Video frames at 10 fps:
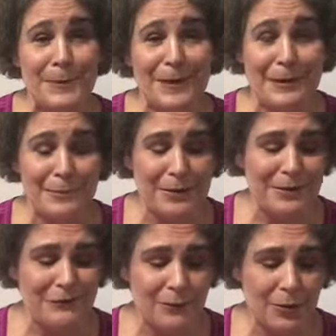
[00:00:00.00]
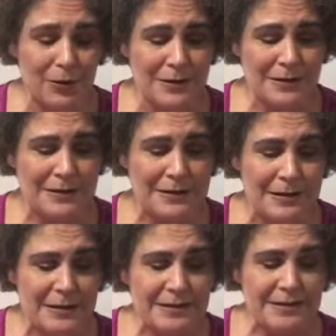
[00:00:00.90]
pick up enough product.
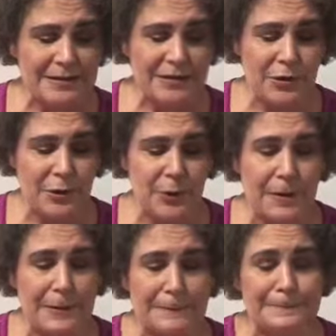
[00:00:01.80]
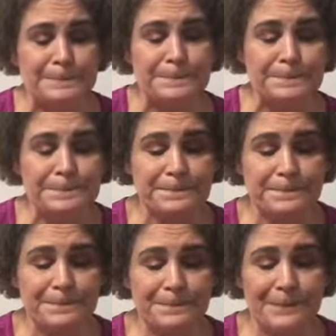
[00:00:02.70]
So, and
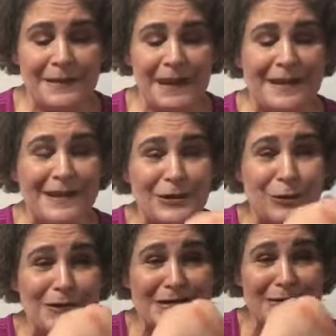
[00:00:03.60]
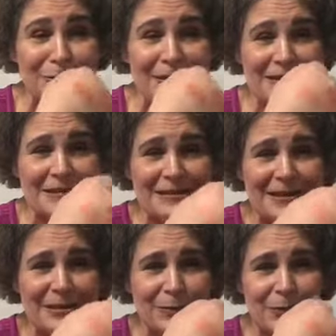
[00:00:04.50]
then you guys still can't
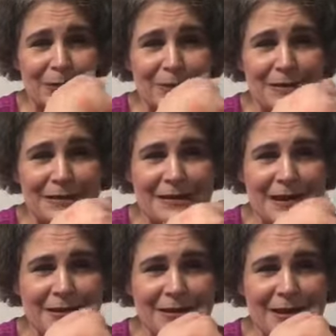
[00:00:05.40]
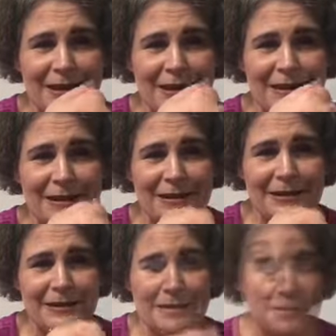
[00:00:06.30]
see it. Well, yeah, you can
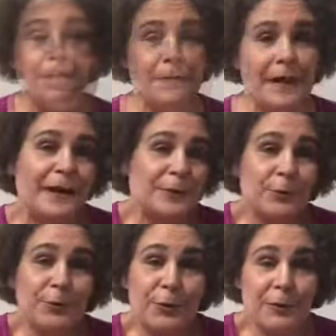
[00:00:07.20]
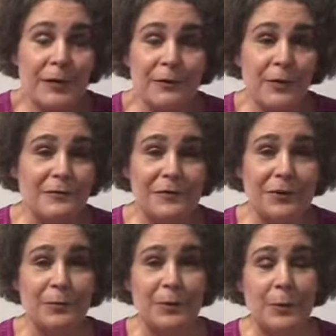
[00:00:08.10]
kinda. I don't know how
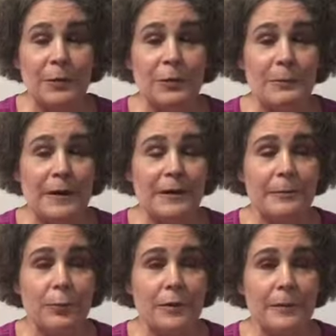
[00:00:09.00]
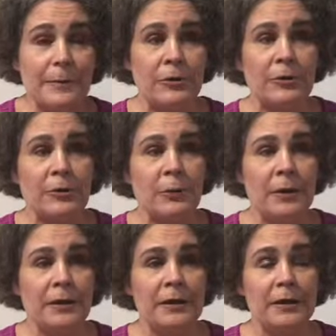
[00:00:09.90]
often I'll be wearing makeup while I'm here in
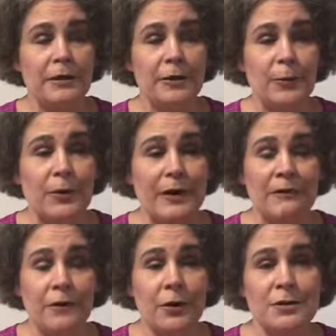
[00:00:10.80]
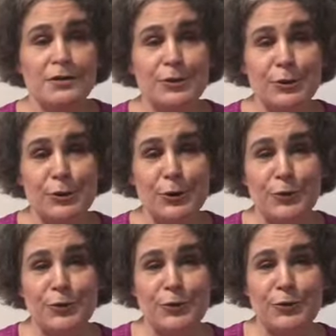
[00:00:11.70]
Hawaii. I know I have a concert to
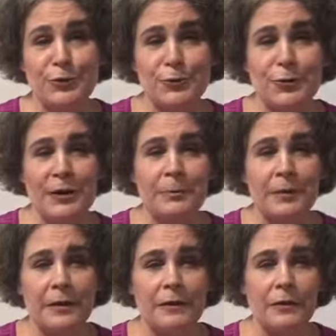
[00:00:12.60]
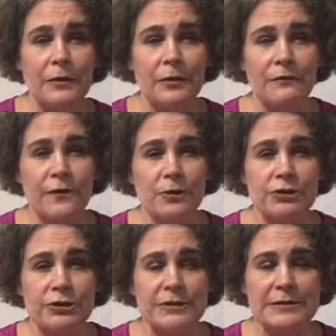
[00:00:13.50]
go to, a couple of other
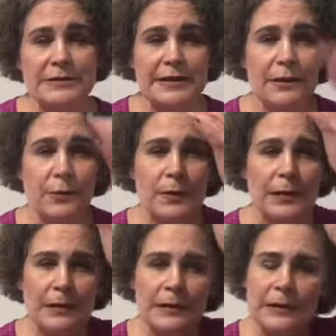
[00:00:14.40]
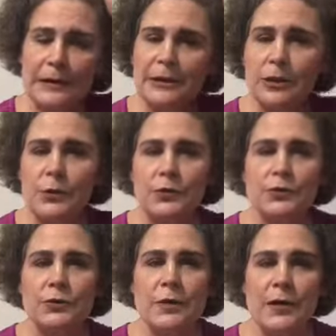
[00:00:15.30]
functions that we need to go
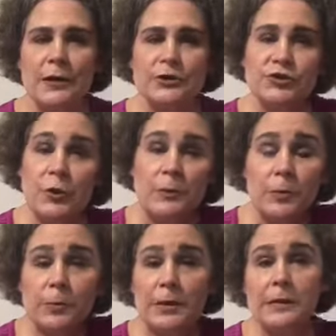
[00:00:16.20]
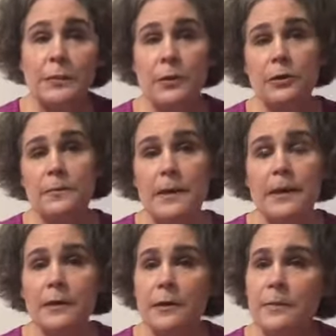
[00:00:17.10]
to. So I will be wearing
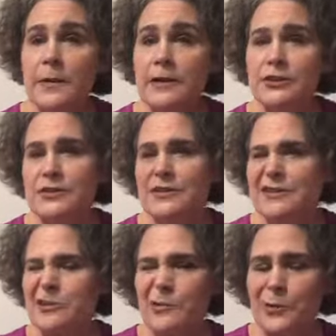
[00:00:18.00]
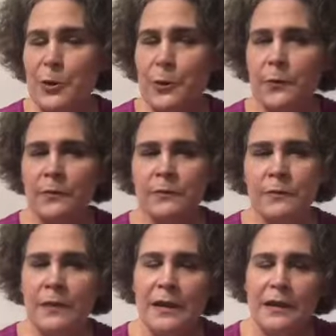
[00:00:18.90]
makeup. I just don't know
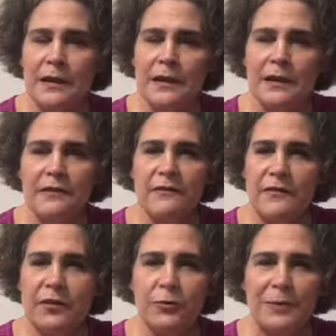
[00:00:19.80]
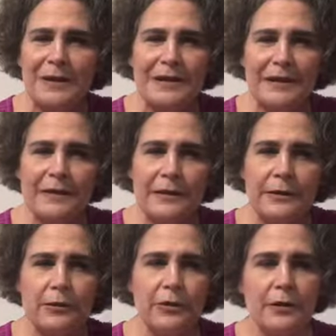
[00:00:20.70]
if it'll be
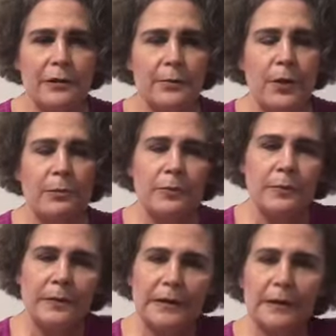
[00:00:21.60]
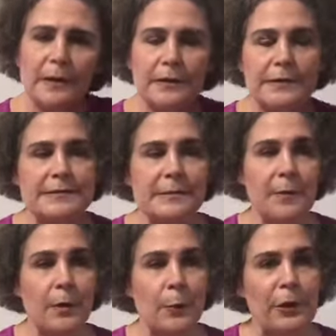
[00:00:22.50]
daily or not. Probably not, because I'm
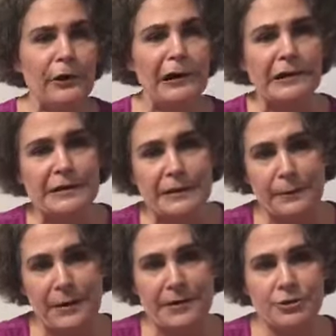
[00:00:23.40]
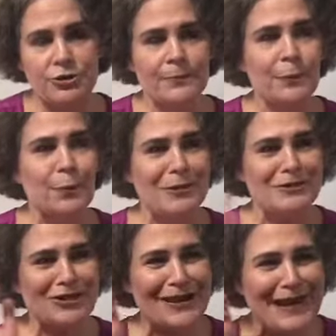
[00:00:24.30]
not wearing it to the beach,
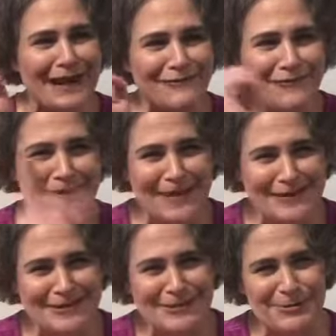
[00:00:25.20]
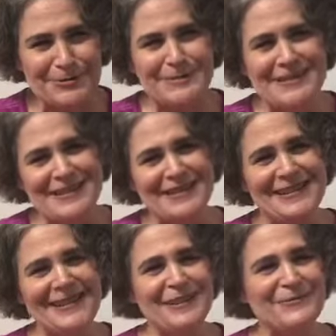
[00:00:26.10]
which I have yet to
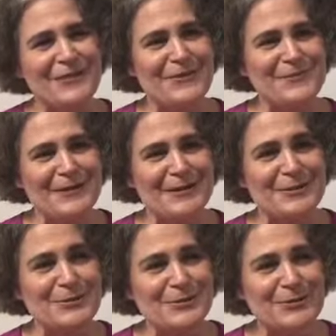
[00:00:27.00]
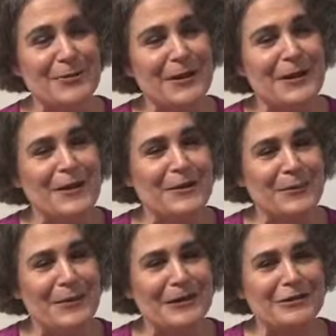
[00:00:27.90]
see. I have not been to the
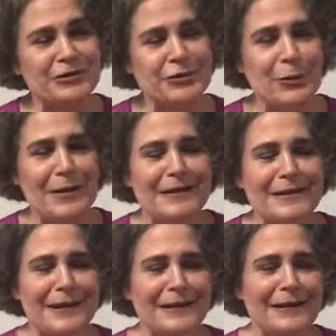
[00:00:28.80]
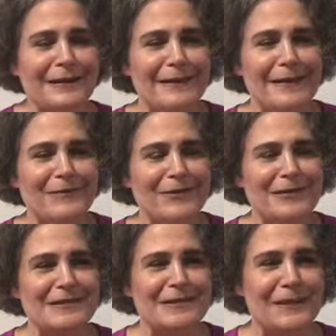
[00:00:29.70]
beach, so I technically have
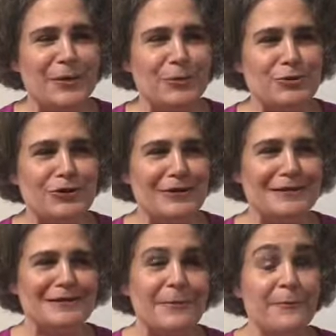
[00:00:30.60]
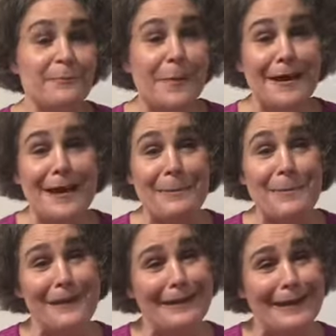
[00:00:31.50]
not seen the ocean except by
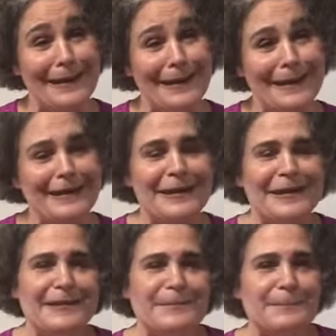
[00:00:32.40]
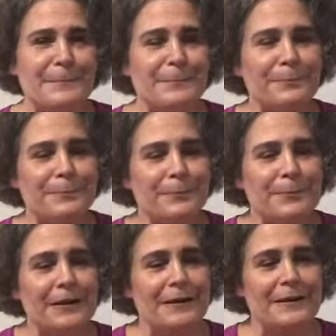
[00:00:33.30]
plane.
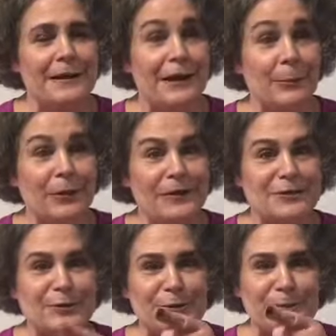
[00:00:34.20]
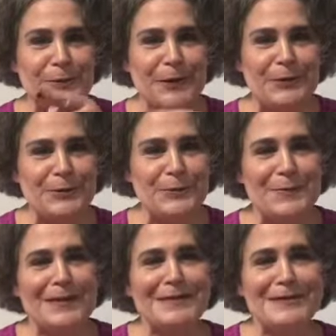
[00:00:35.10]
But I will let you know when I do,
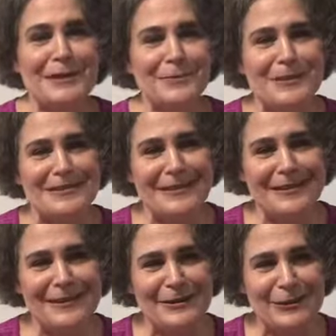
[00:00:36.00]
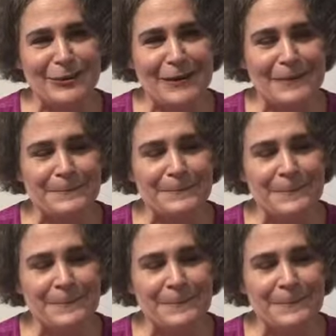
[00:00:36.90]
because I am excited to do that.